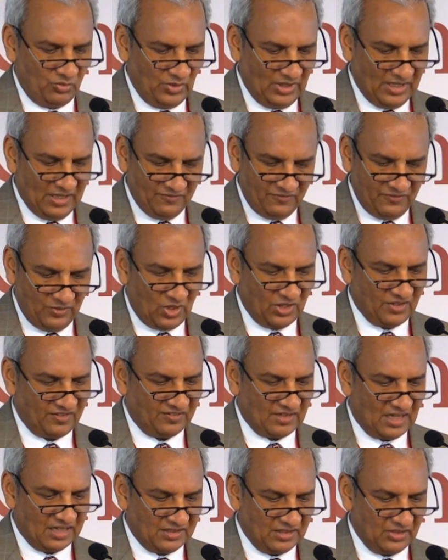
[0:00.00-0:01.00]
We have not
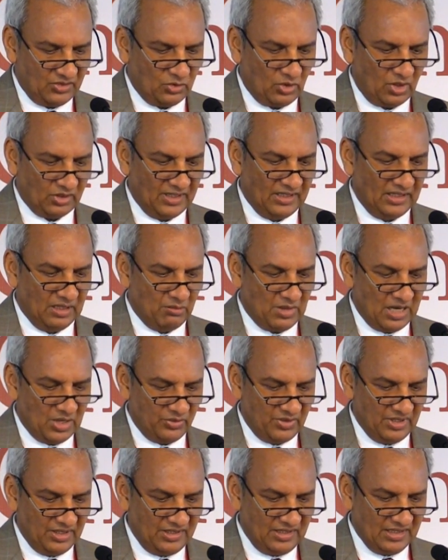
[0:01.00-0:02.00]
started talking
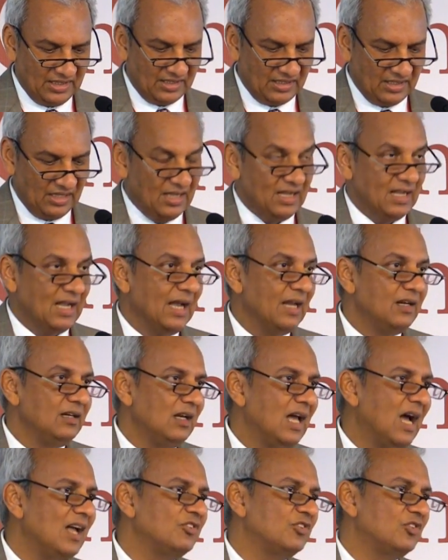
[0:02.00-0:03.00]
about it yet. And
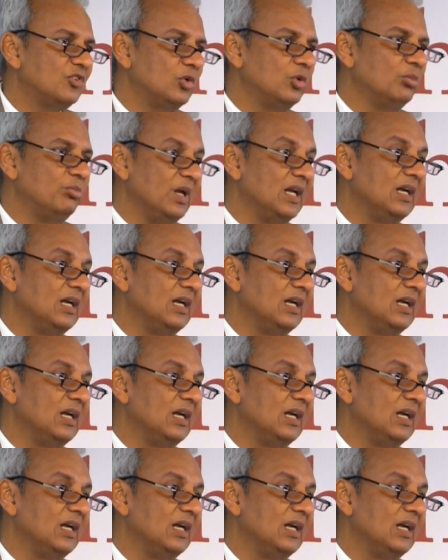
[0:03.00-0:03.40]
last two big